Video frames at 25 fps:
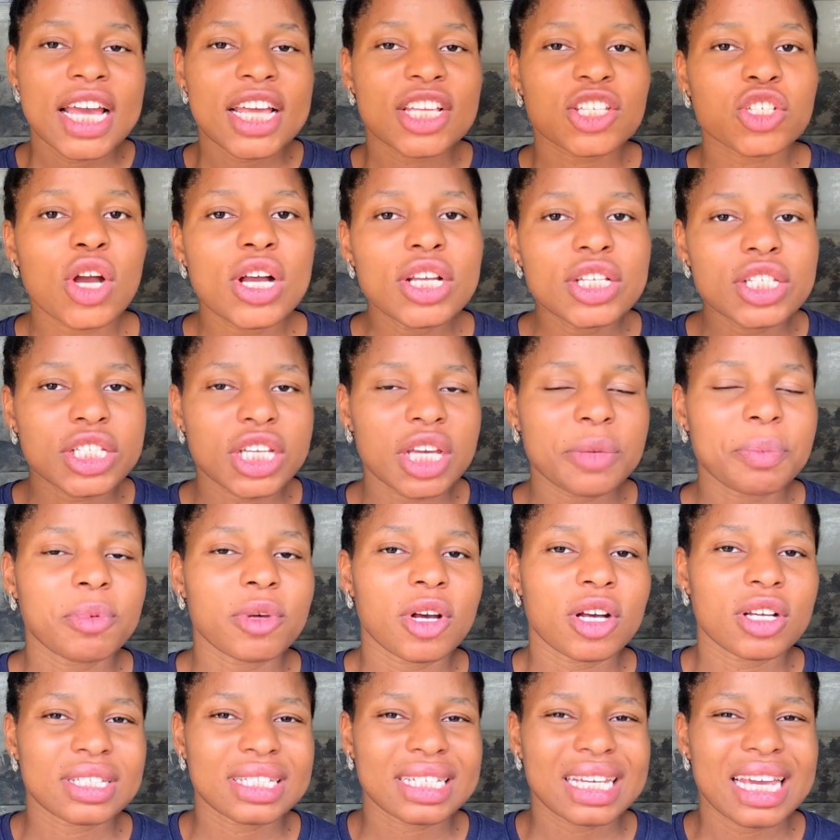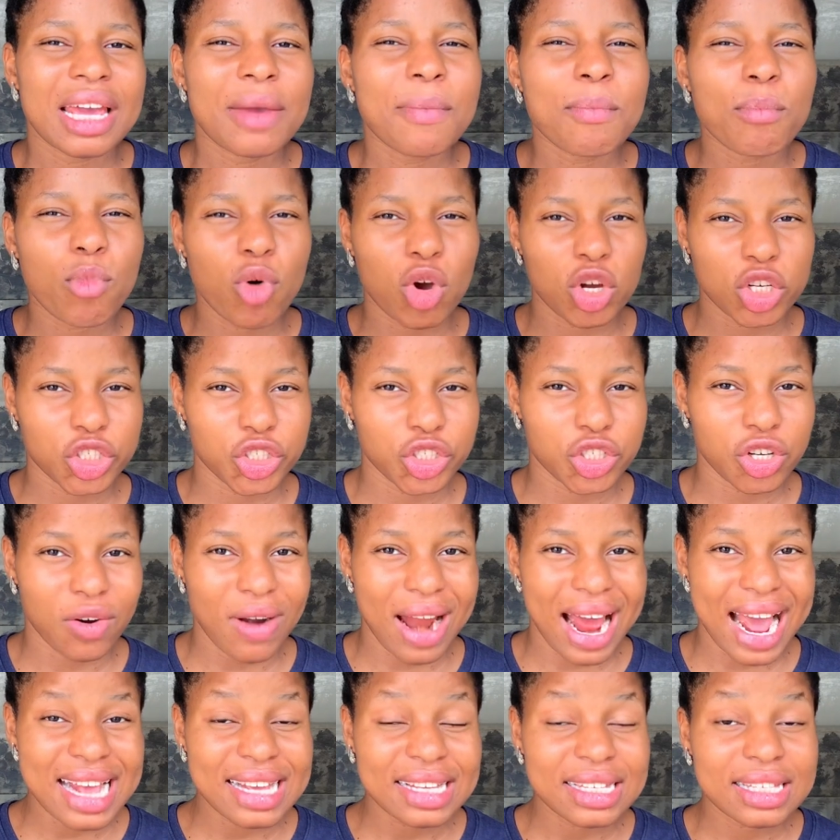It's going to keep your skin
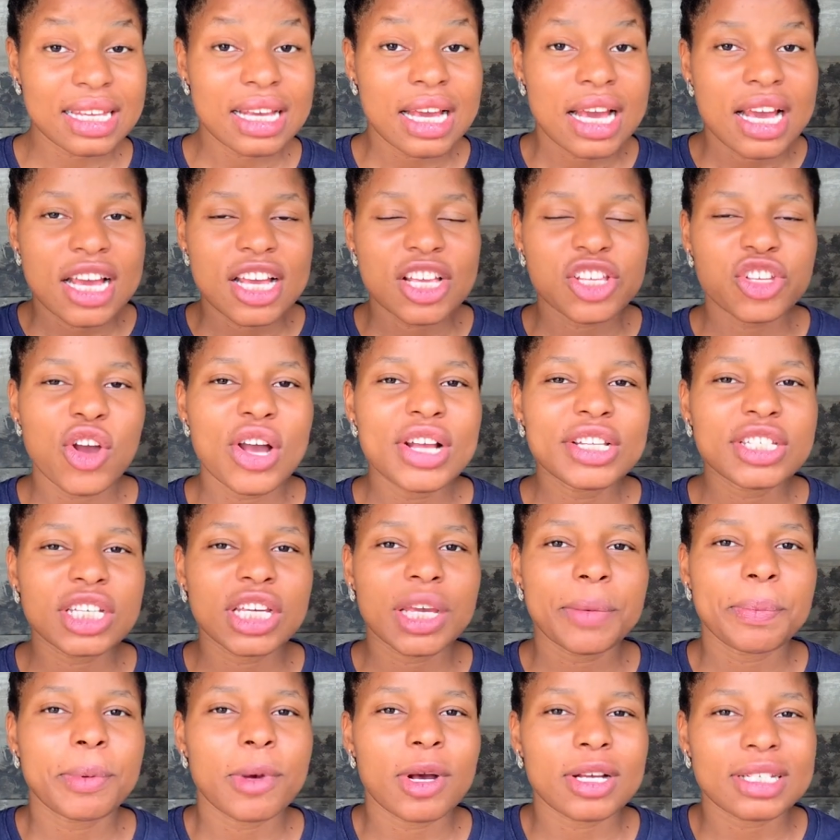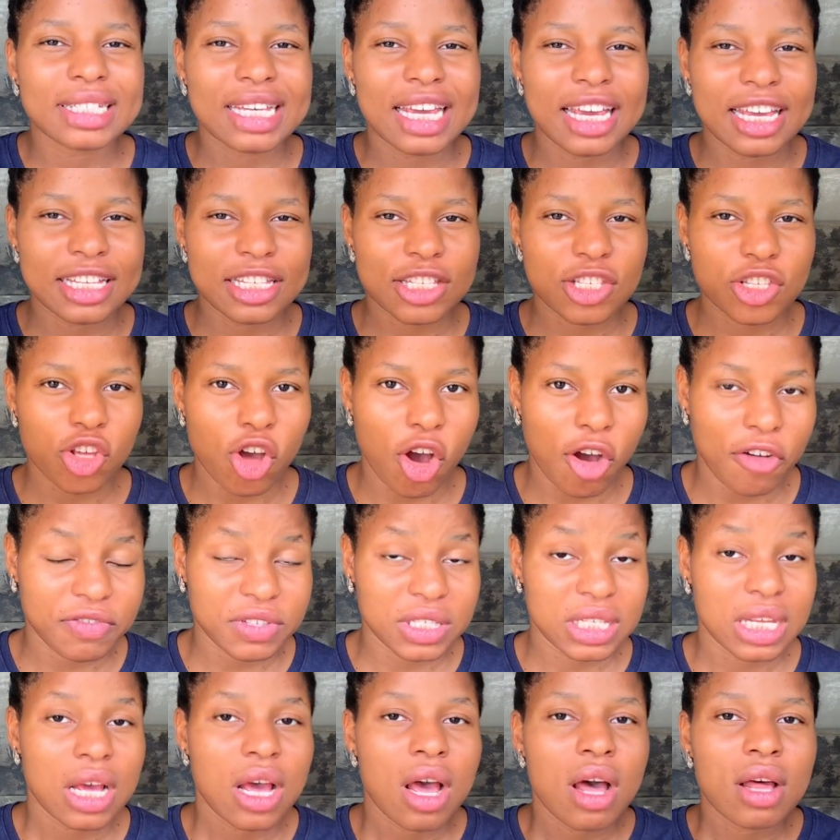moisturized, it's going to keep your skin
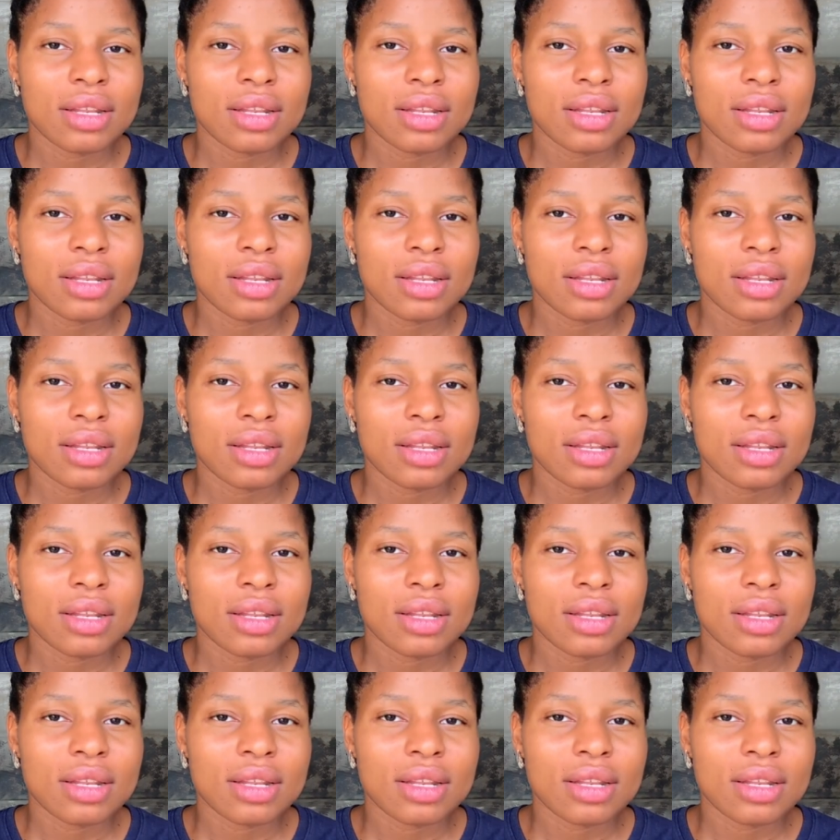soft.